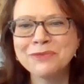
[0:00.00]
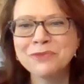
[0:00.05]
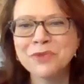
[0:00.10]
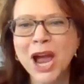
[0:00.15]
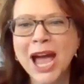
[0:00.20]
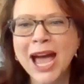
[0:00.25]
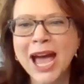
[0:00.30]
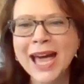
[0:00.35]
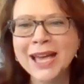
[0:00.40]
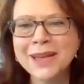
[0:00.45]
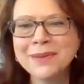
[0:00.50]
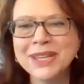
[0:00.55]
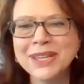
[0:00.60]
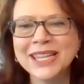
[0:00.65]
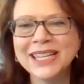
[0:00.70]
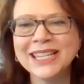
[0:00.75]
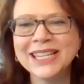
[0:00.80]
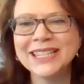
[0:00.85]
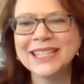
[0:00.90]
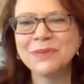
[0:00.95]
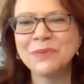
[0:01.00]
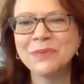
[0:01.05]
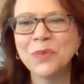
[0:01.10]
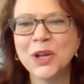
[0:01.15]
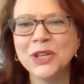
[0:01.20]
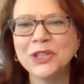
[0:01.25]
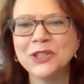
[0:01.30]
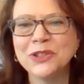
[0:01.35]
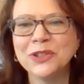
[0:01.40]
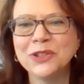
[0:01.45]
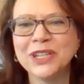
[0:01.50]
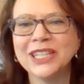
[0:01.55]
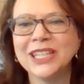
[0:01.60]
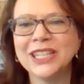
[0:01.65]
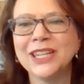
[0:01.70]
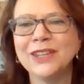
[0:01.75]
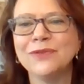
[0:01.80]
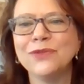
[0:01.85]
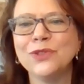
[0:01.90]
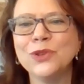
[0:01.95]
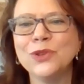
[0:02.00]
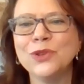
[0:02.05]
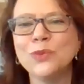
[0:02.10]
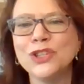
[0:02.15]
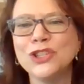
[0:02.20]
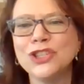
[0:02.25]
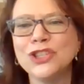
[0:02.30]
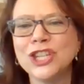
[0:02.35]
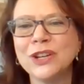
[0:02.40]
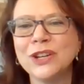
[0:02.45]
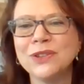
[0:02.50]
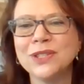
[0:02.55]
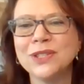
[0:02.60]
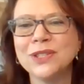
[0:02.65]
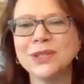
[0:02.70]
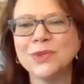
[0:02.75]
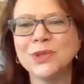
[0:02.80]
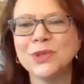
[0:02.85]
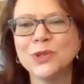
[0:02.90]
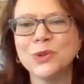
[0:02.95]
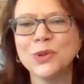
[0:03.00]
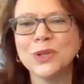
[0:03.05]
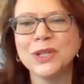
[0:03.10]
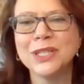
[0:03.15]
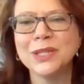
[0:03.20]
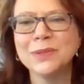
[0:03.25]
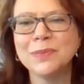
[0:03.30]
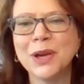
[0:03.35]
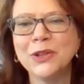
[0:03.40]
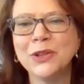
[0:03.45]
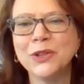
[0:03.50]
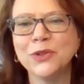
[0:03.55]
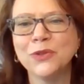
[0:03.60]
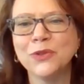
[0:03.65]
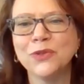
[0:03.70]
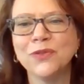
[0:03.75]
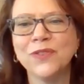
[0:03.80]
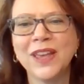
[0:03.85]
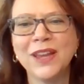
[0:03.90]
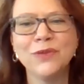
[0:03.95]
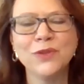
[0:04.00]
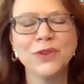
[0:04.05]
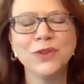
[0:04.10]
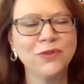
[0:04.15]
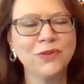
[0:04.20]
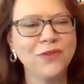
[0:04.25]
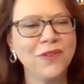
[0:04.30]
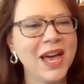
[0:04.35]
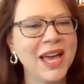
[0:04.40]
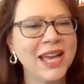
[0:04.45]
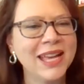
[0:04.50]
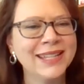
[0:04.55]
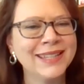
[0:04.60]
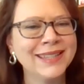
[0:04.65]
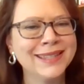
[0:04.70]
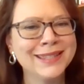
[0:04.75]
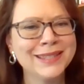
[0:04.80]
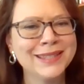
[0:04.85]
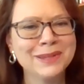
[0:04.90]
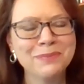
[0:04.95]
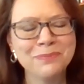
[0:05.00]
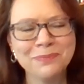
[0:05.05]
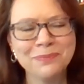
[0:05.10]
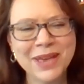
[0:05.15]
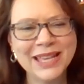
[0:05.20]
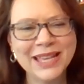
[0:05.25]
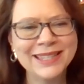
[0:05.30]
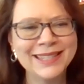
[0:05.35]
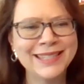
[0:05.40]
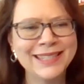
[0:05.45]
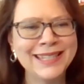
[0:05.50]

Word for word: Rob is wondering if you would share some stories about your favorite finds, best